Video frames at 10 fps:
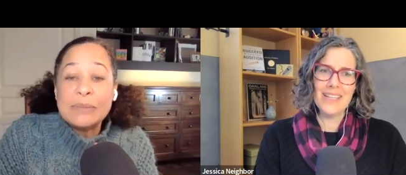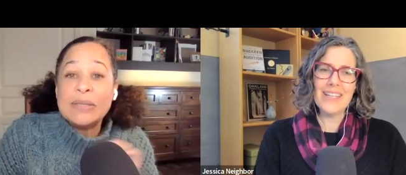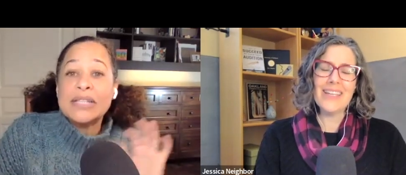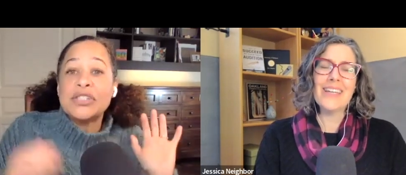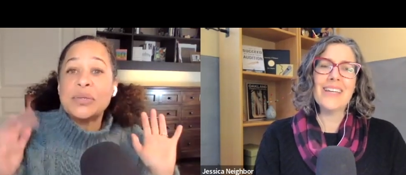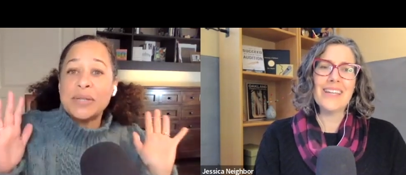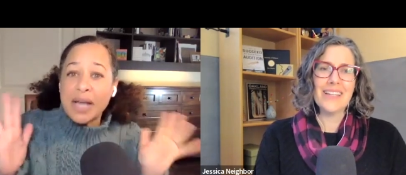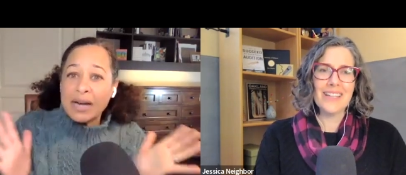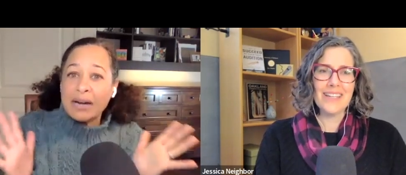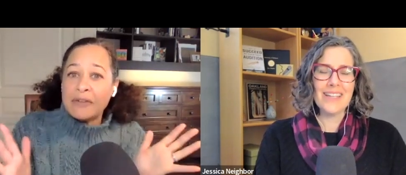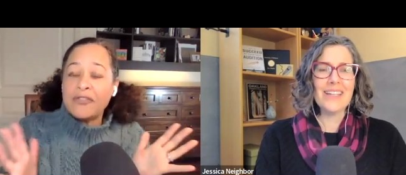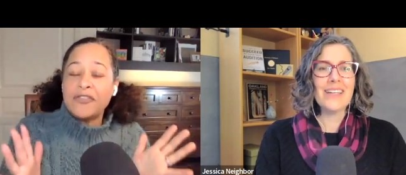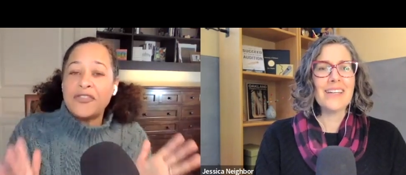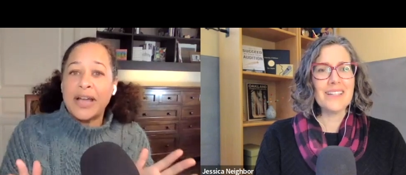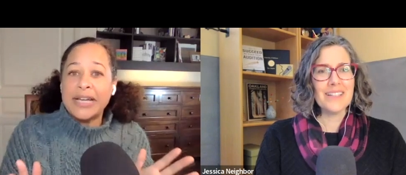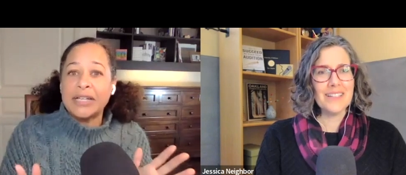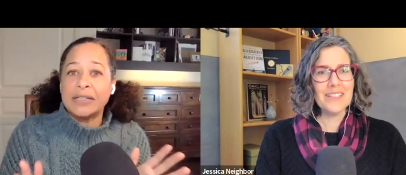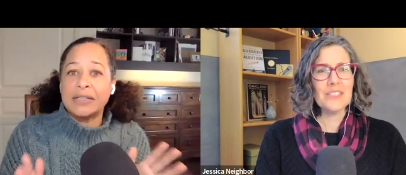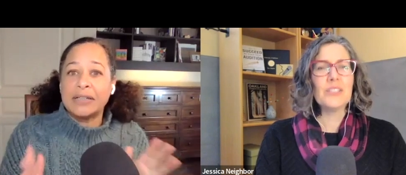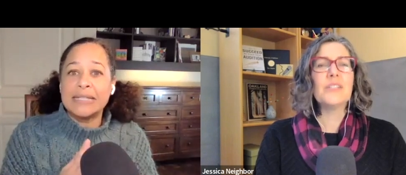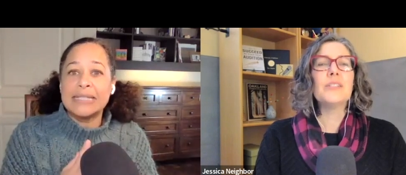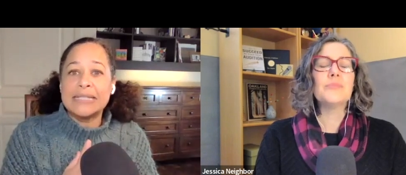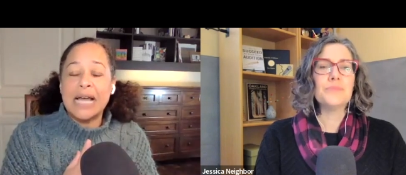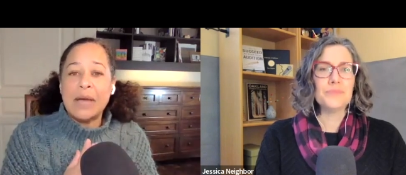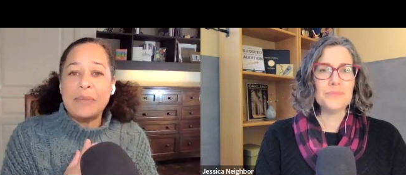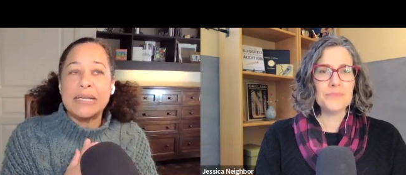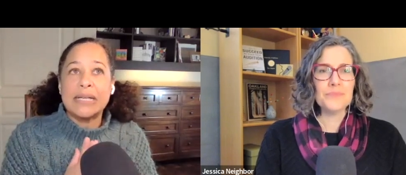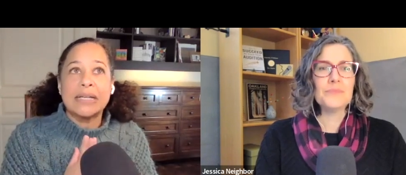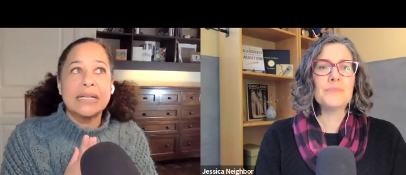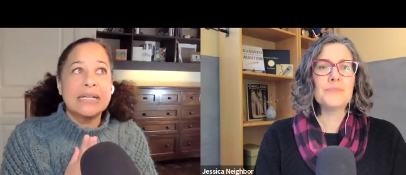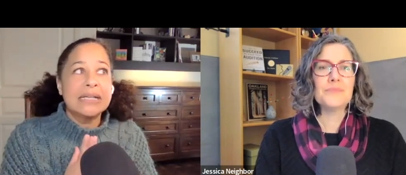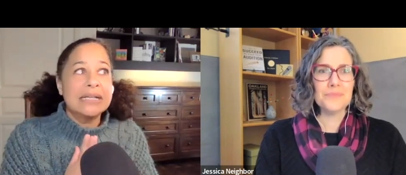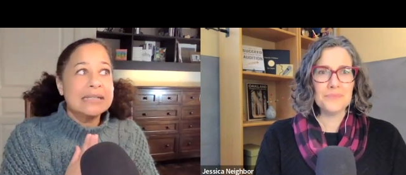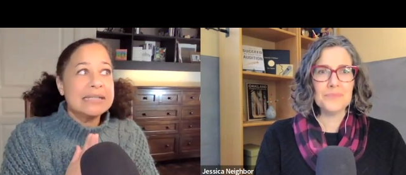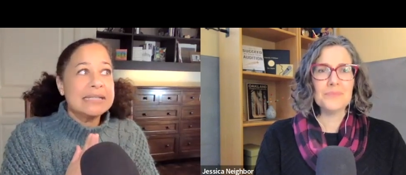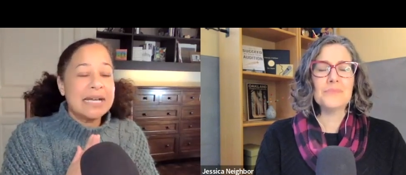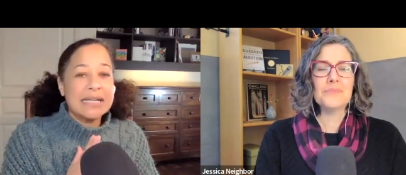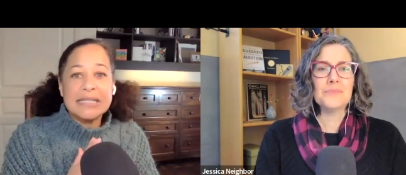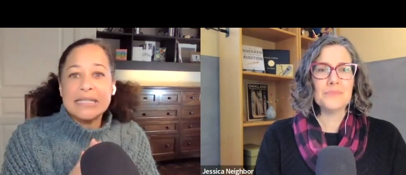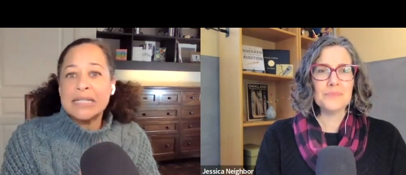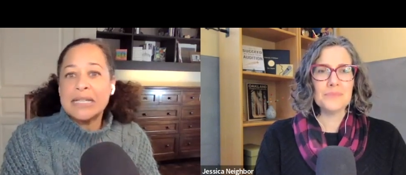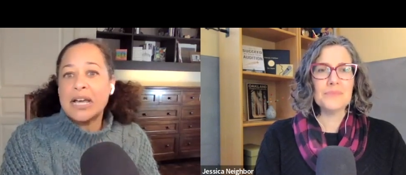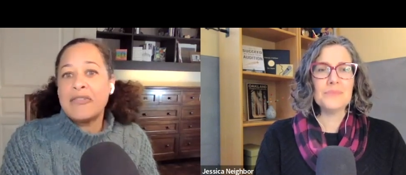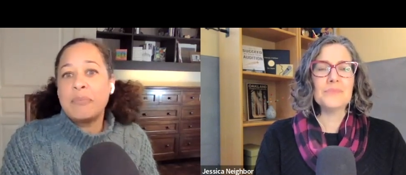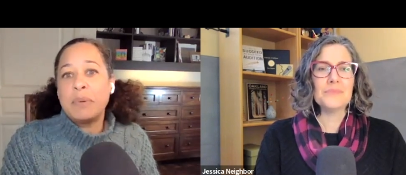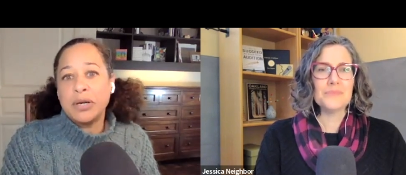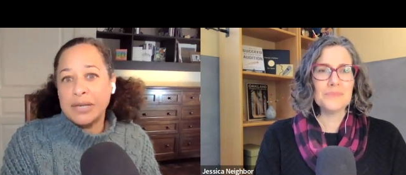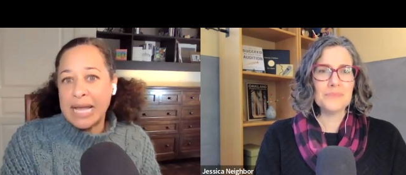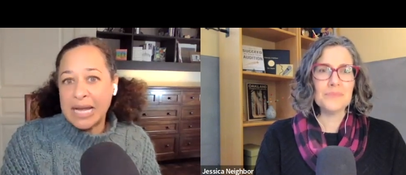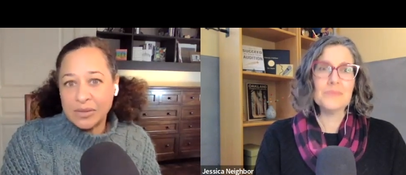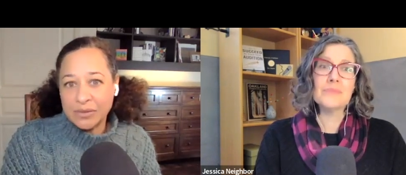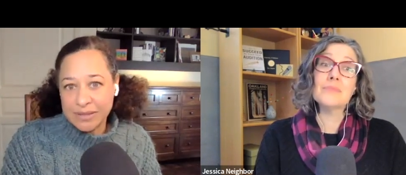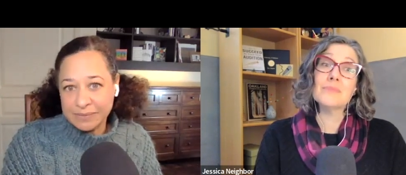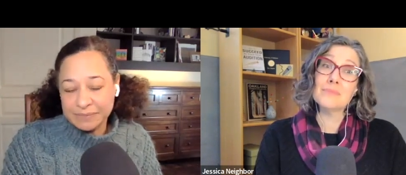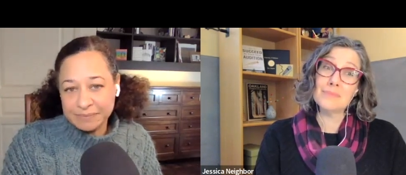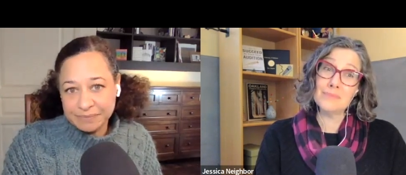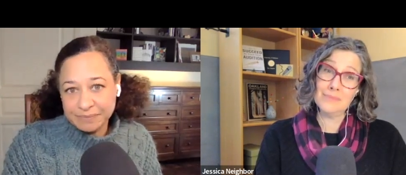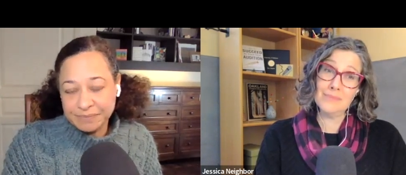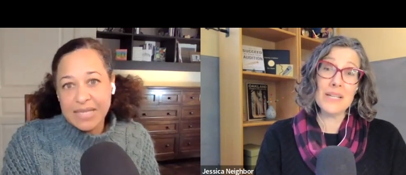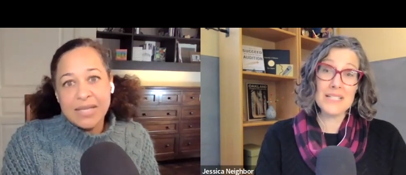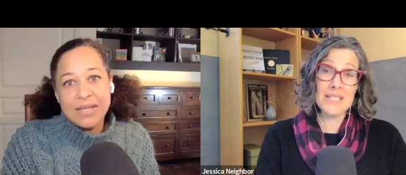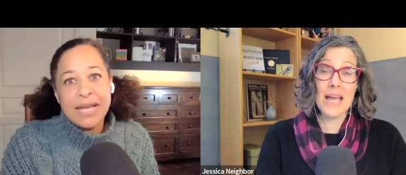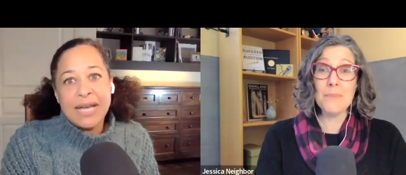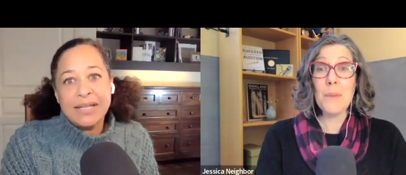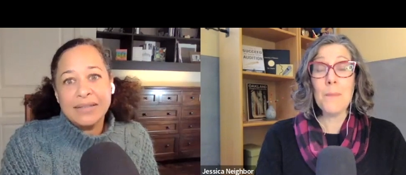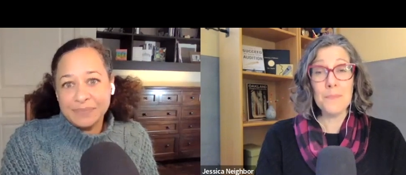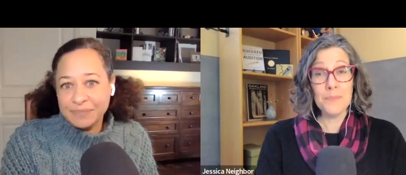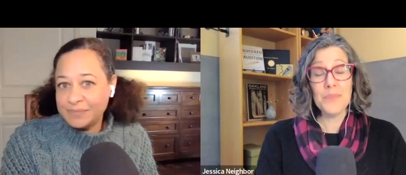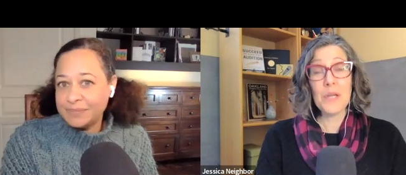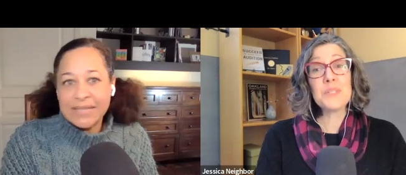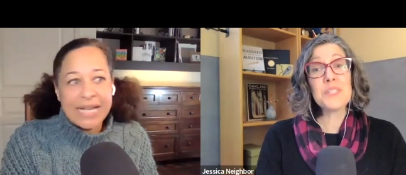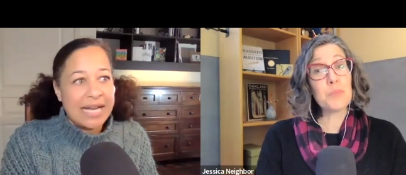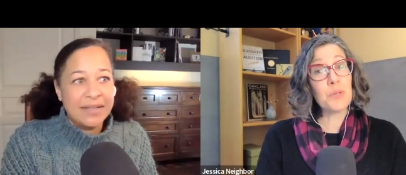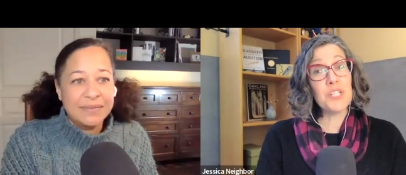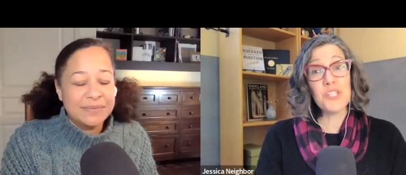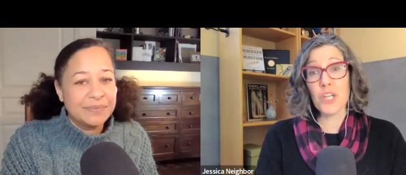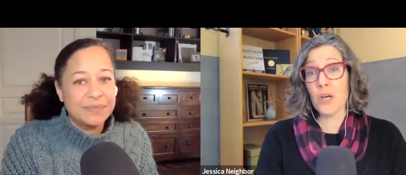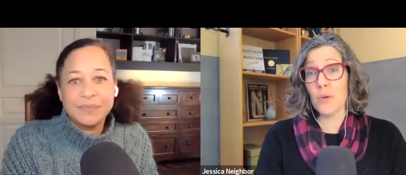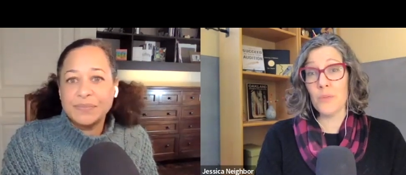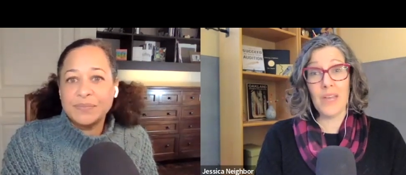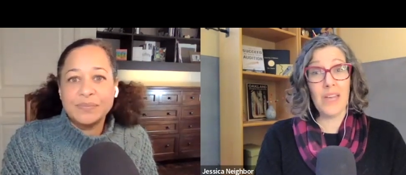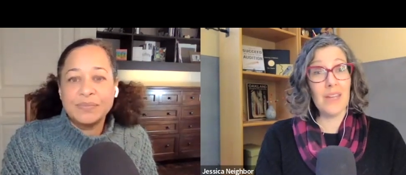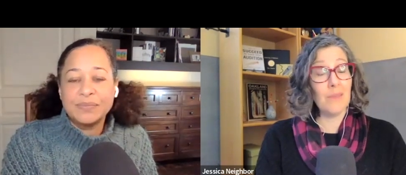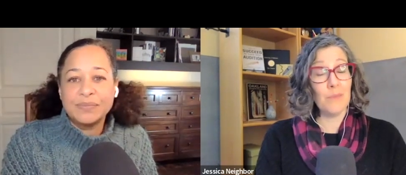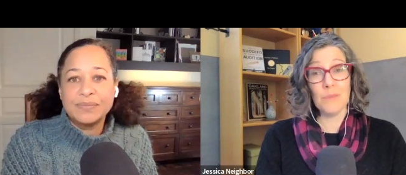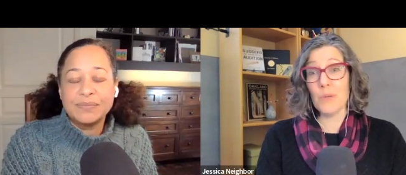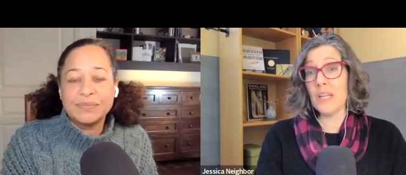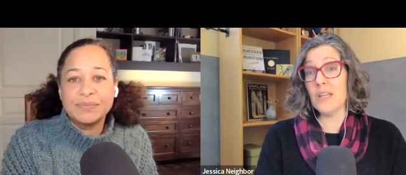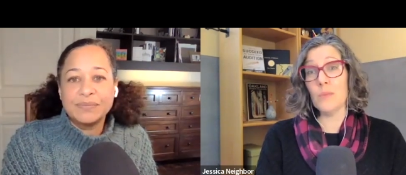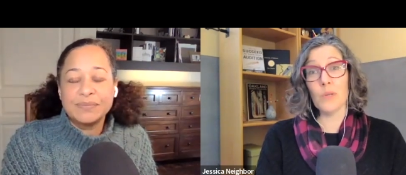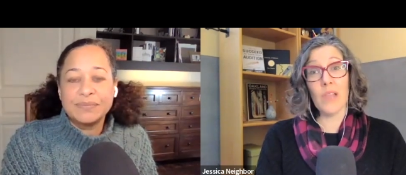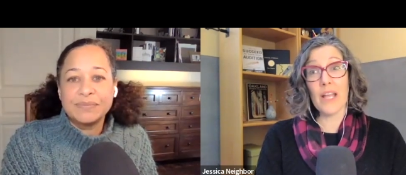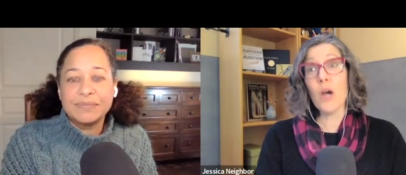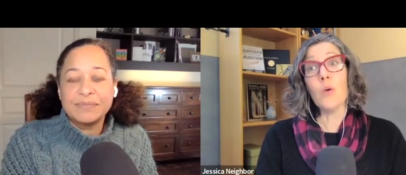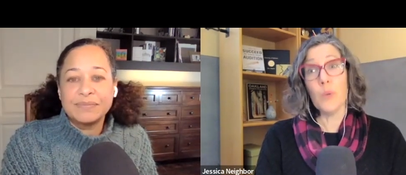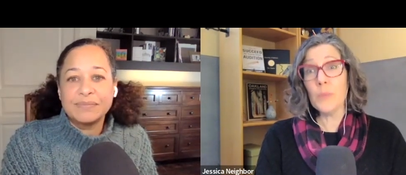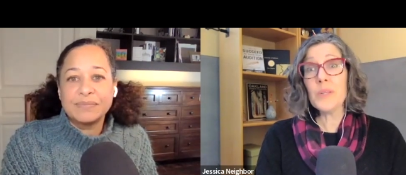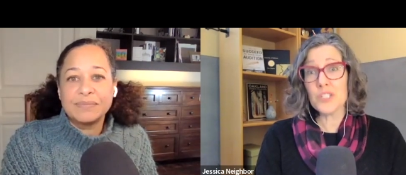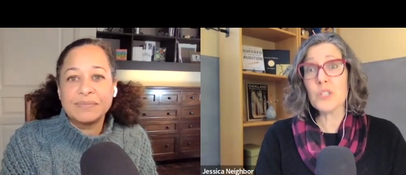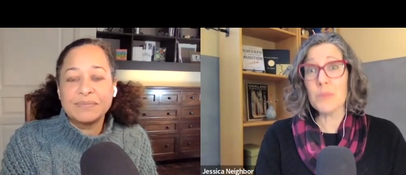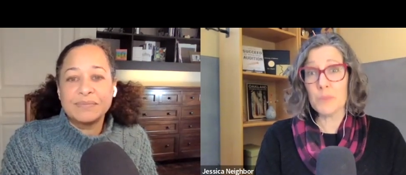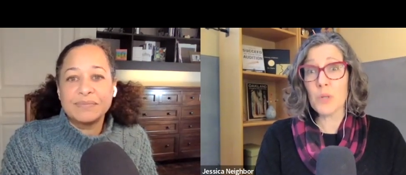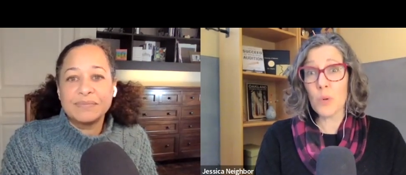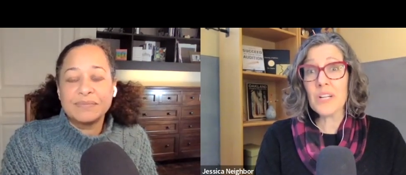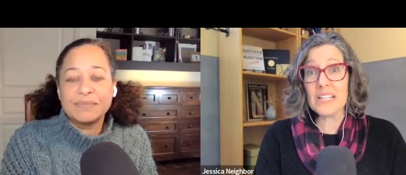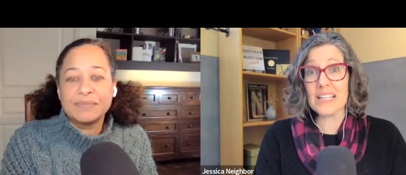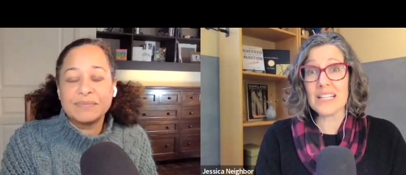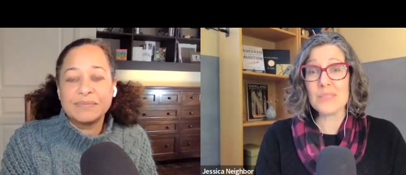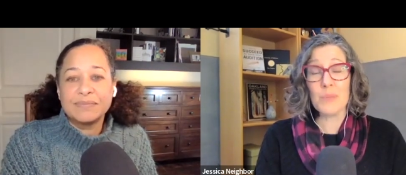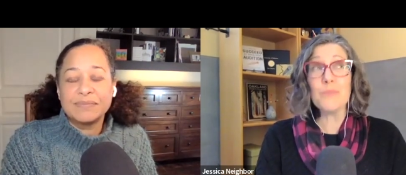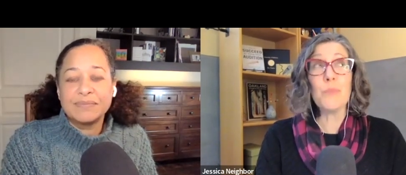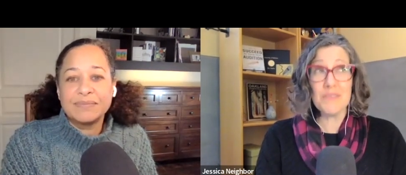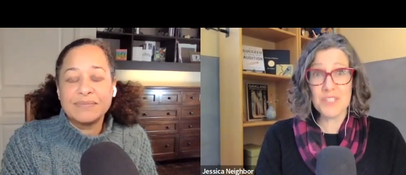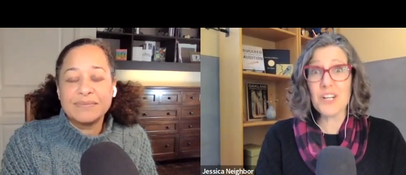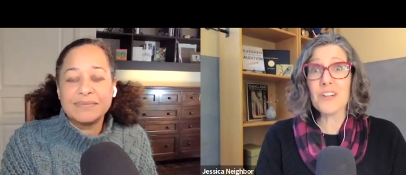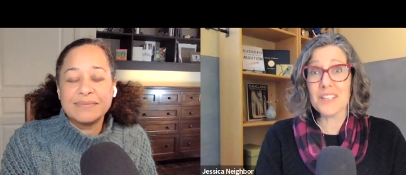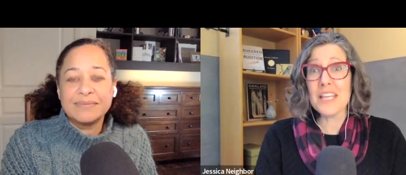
Speaker 1: because you and I are on fire on this topic this idea of burnout.
Speaker 2: time. That there was yeah. a pre-show that we were like, "Oh, we really should be recording this. We we've started the